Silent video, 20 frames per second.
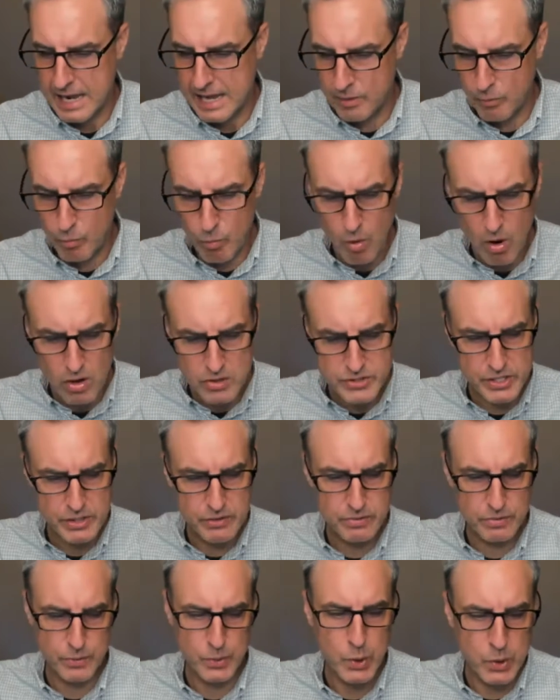And it walks
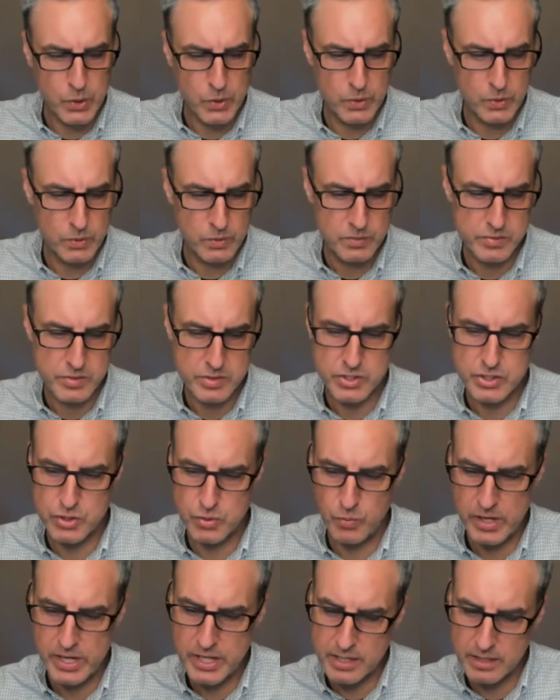you through
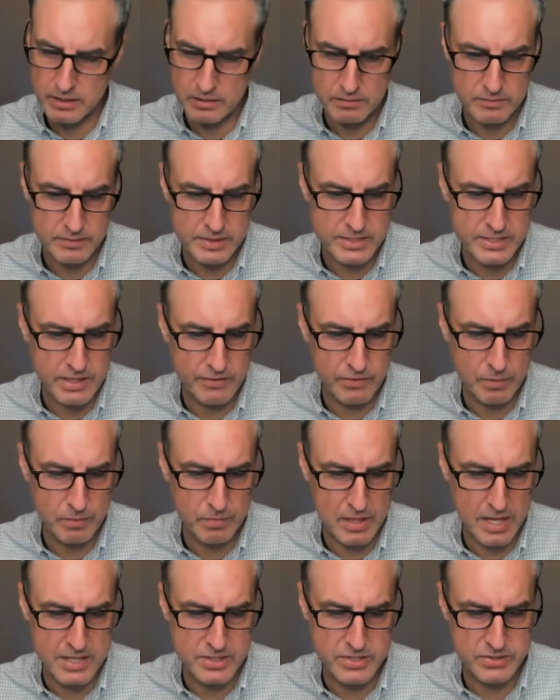Sweden, these
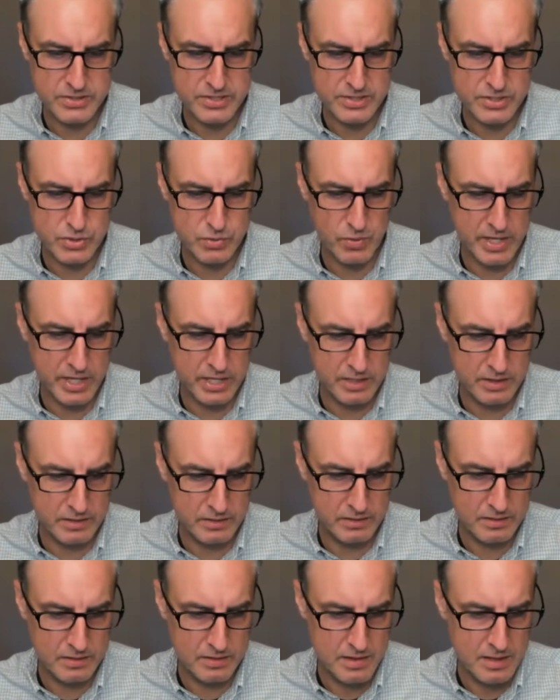different places in
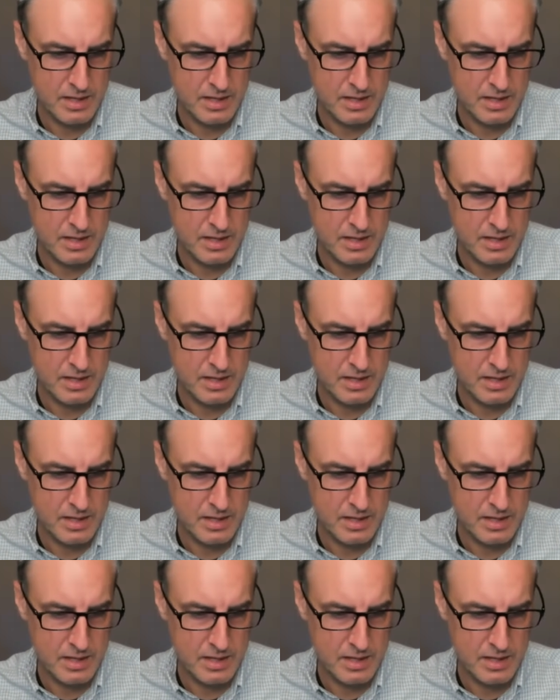Sweden,